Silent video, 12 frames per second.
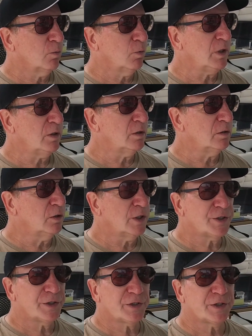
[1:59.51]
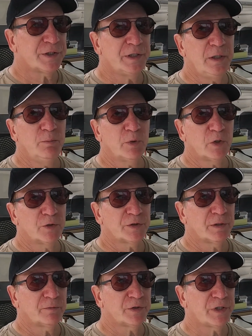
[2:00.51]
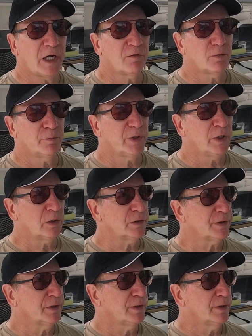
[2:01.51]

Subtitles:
one of the largest steamboats that was ever built,